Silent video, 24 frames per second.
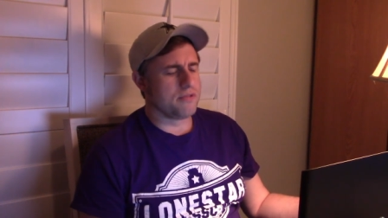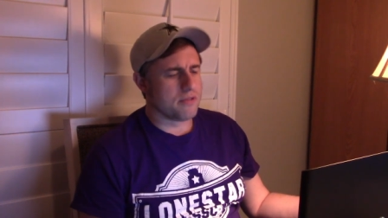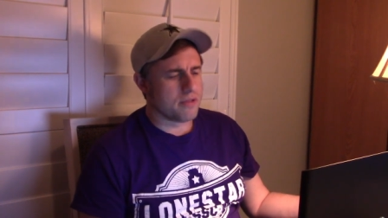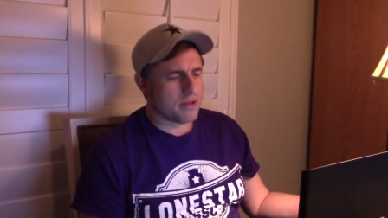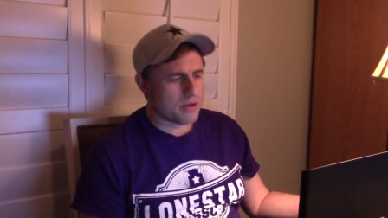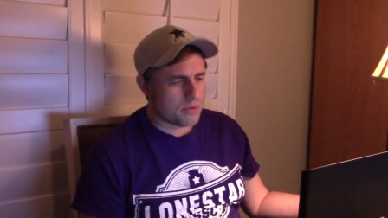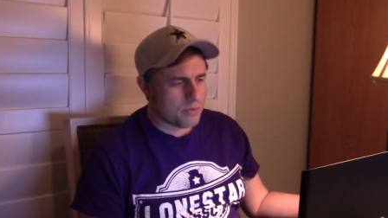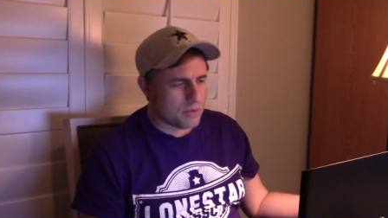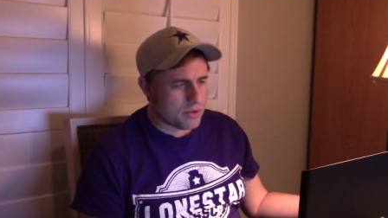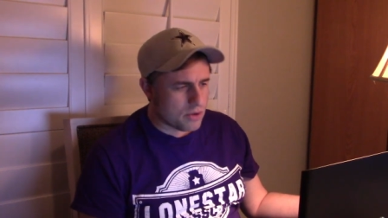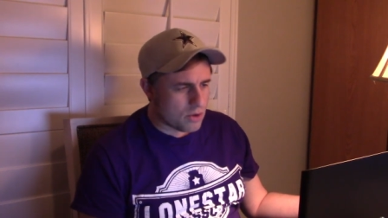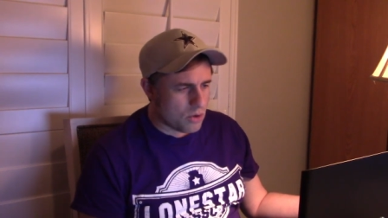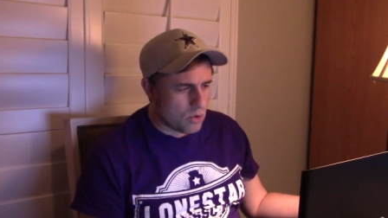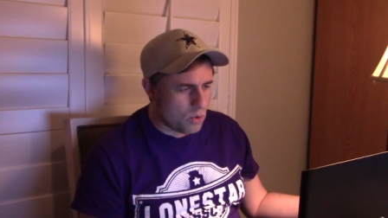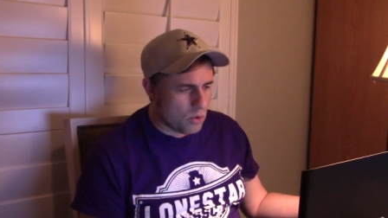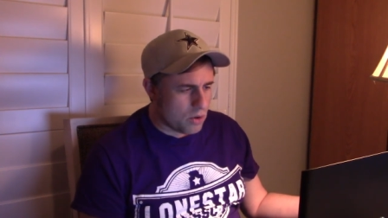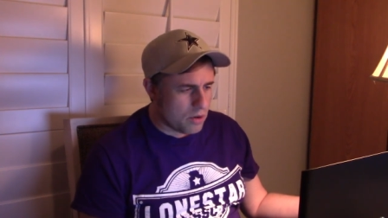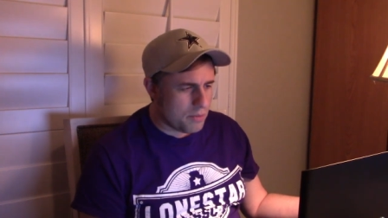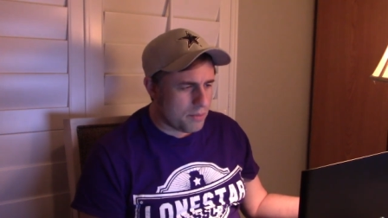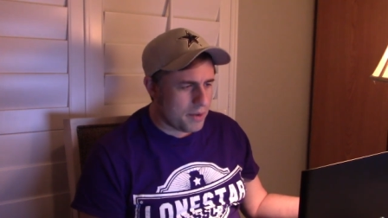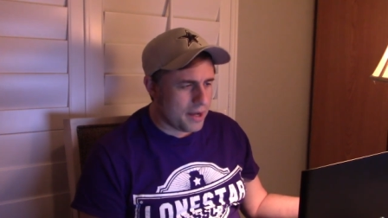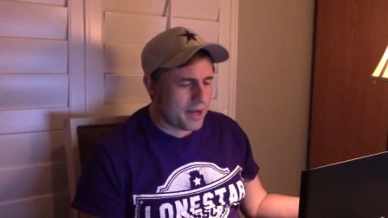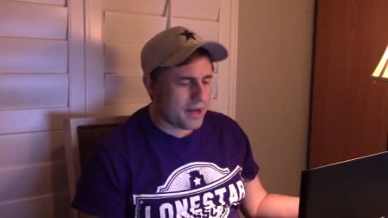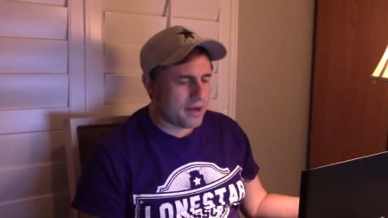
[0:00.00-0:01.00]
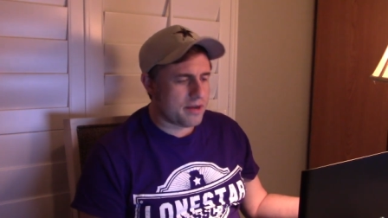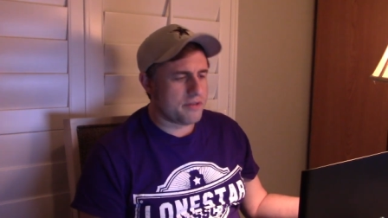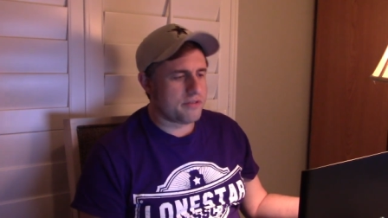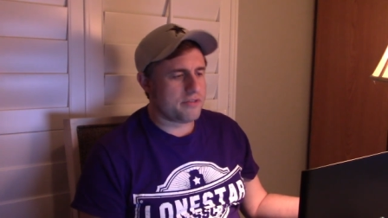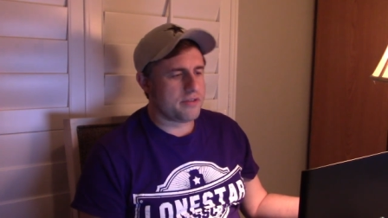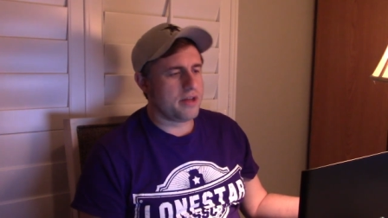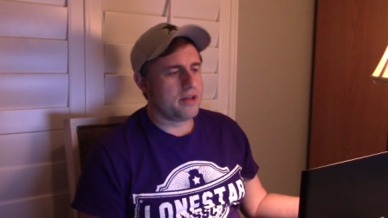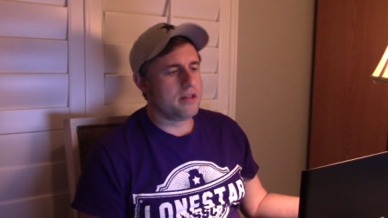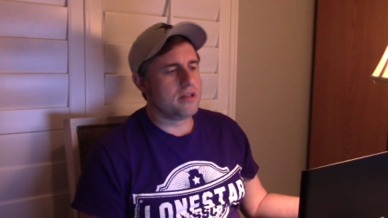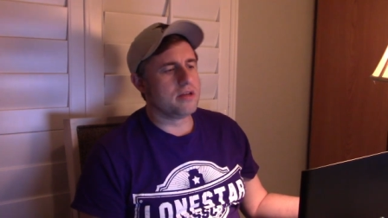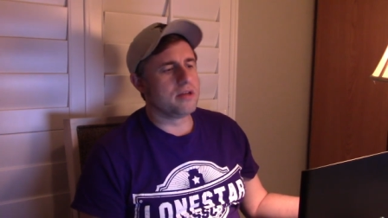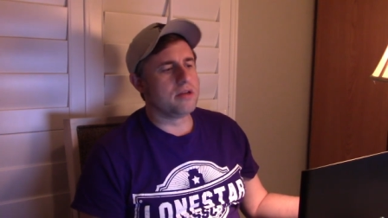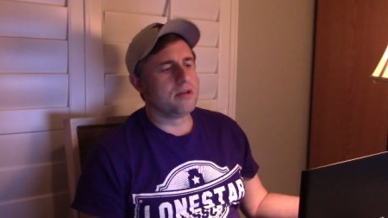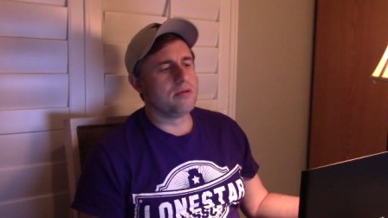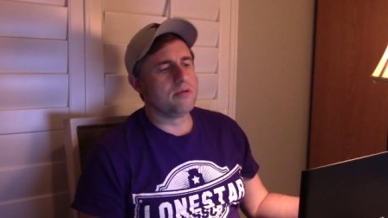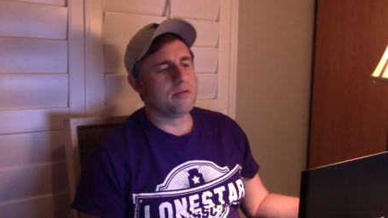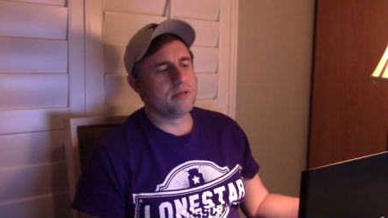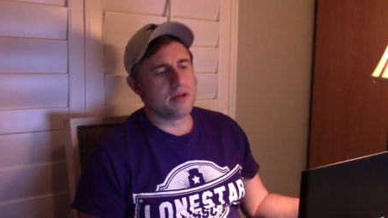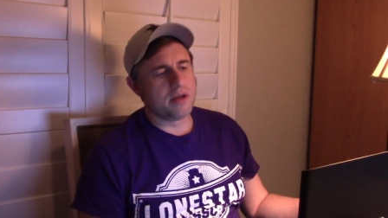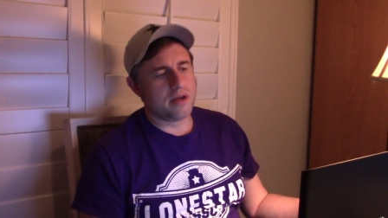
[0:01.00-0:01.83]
So, like, when the quarterback is telling you